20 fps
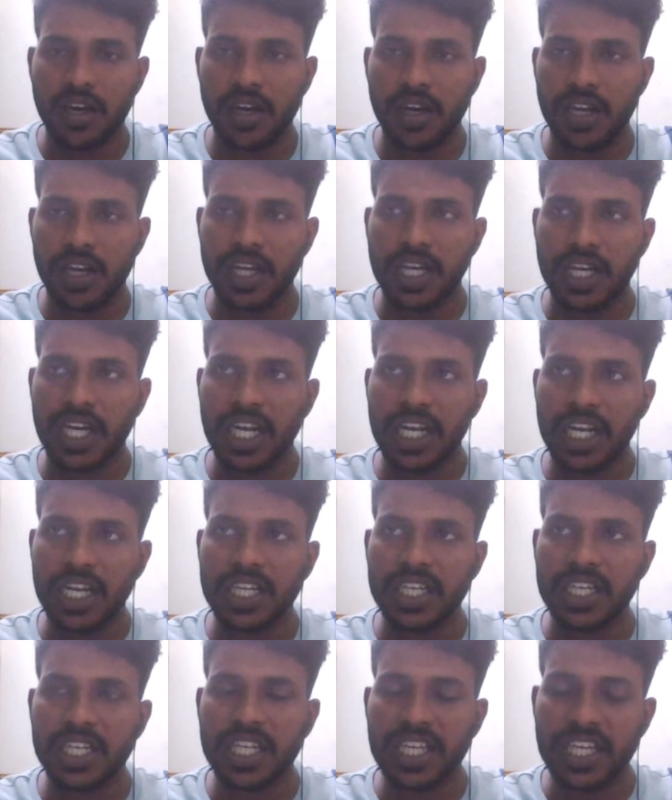it increase
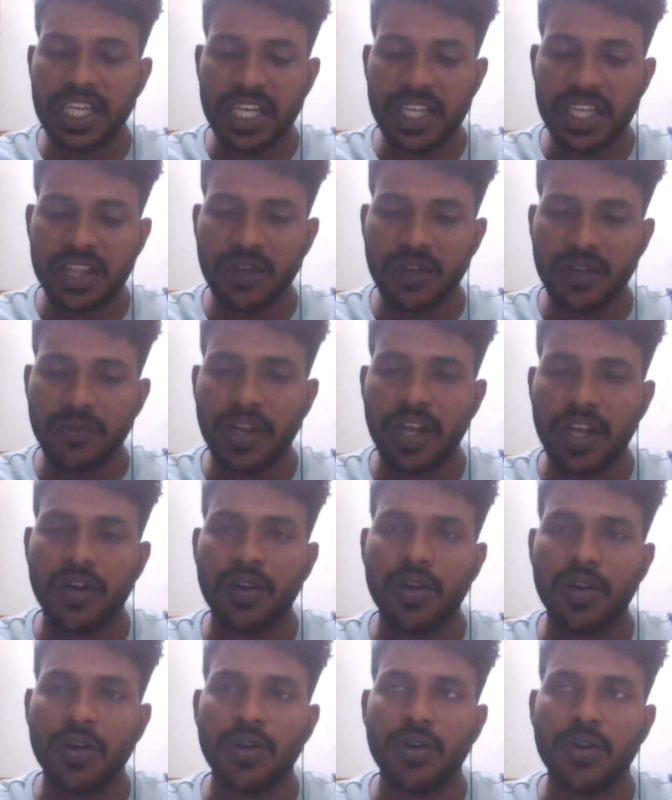the voltage, it
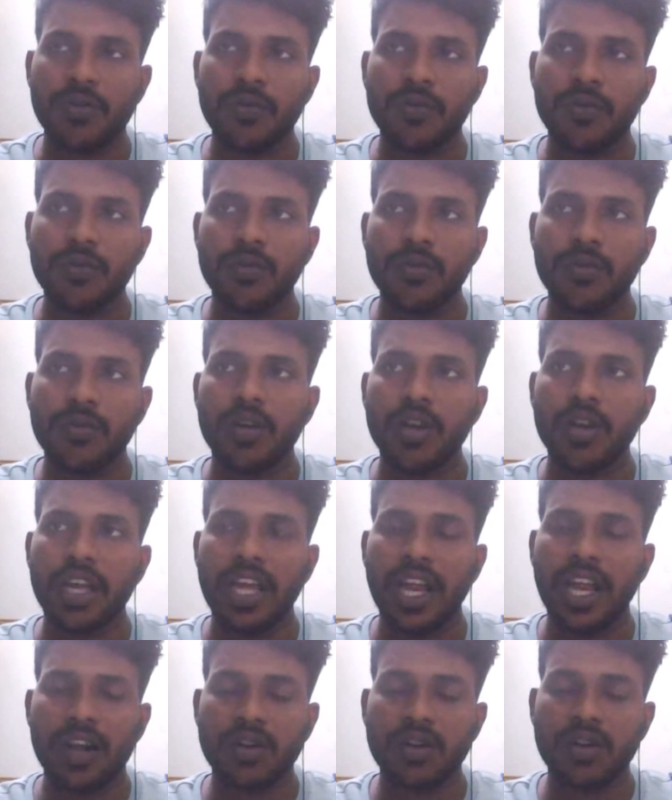increase the electric
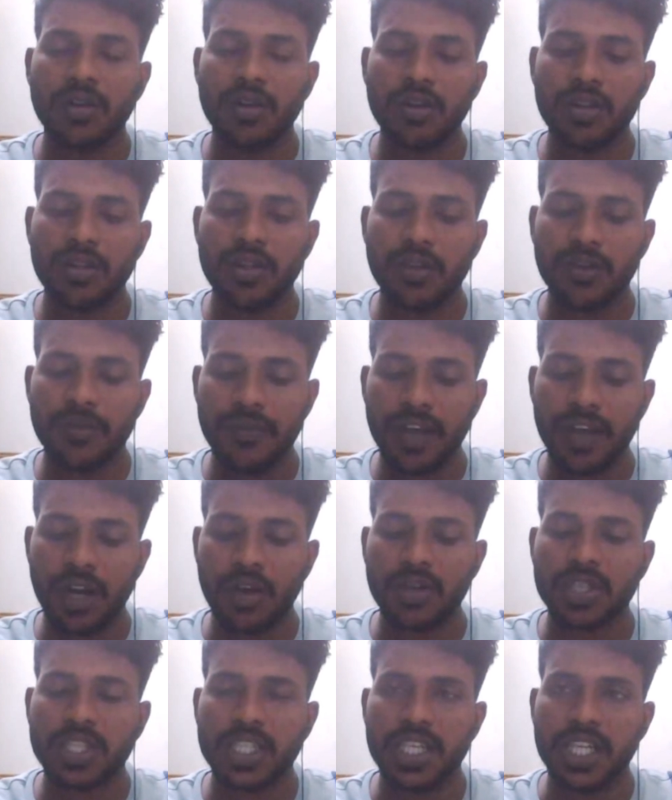field, then it
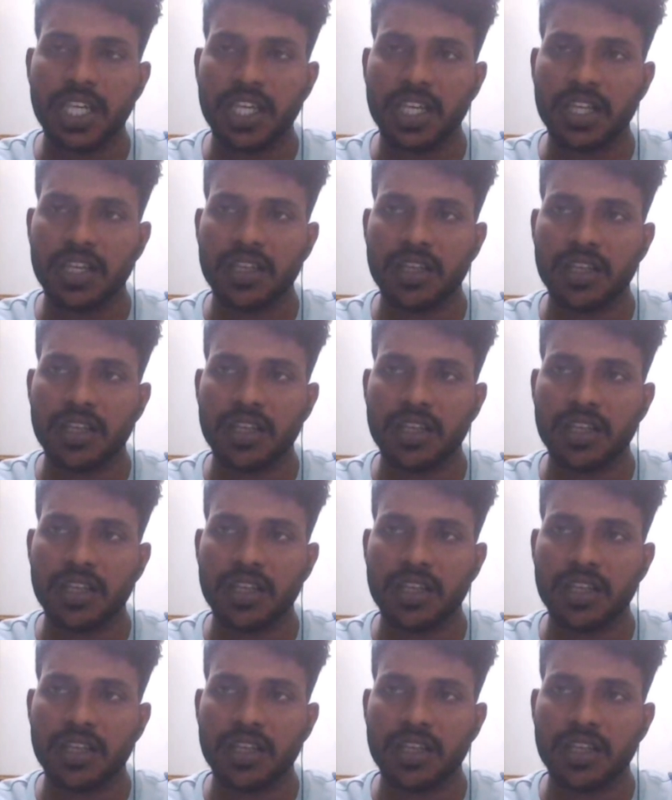moves,